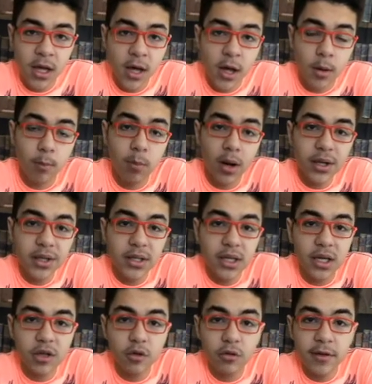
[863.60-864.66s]
but he
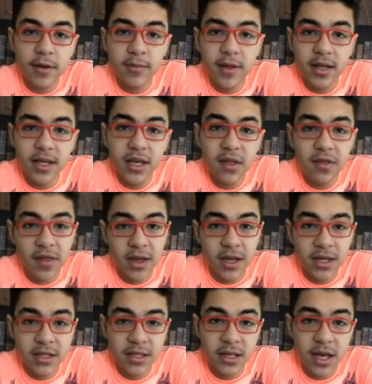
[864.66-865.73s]
told them that he
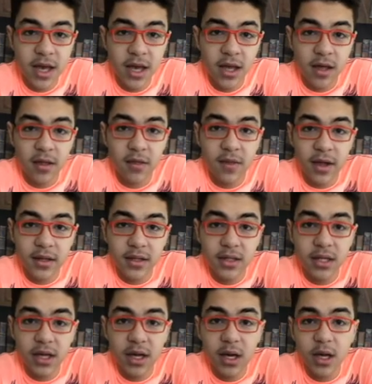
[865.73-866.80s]
thinks that
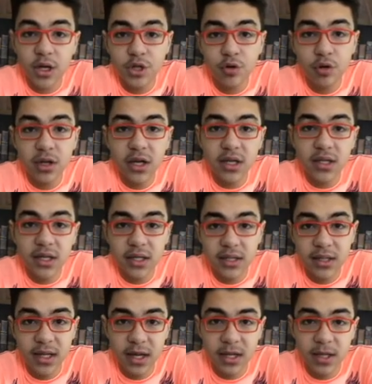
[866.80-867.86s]
Julius is
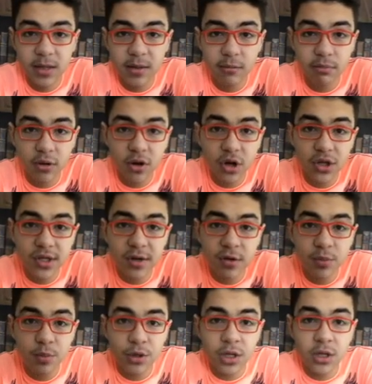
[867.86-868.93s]
dead because he was
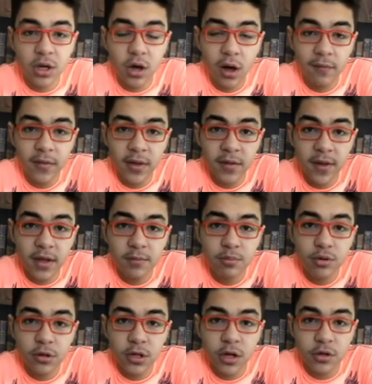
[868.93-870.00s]
put in a coffin, then
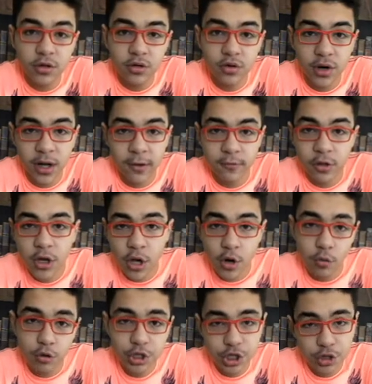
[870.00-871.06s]
put underground,
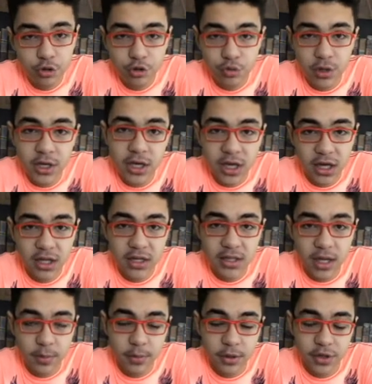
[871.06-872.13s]
which usually kills a
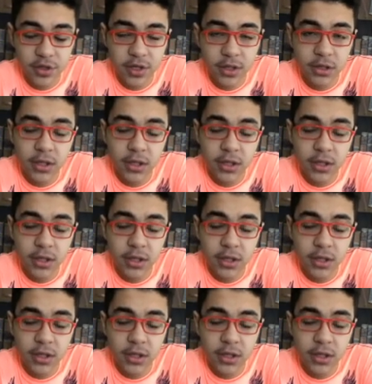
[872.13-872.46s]
person.